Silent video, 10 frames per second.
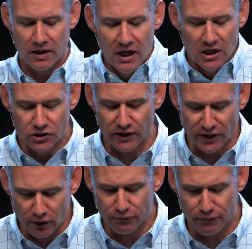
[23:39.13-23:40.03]
so that
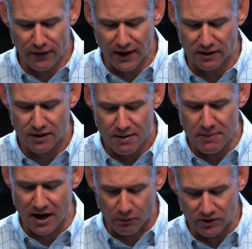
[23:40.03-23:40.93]
your faith may
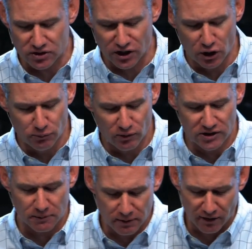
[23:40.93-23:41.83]
not rest on human
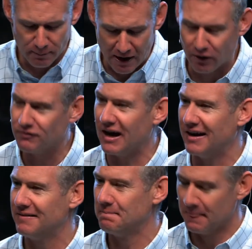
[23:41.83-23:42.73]
wisdom, but on the power of God.
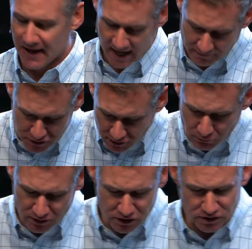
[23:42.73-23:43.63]
And I've shared
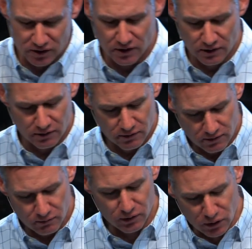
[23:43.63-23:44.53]

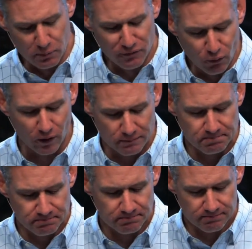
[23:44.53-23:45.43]
with you before,
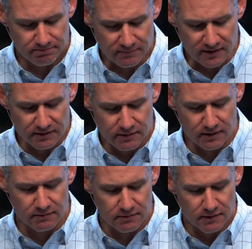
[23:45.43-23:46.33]

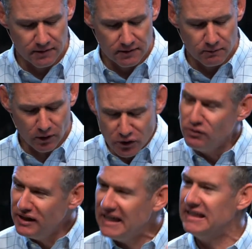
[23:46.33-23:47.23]
that what you
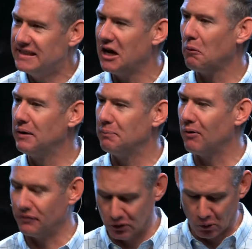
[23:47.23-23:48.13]
need to tell people
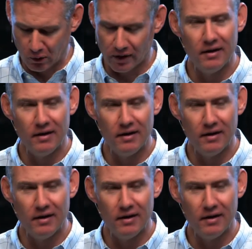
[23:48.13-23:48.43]
at the core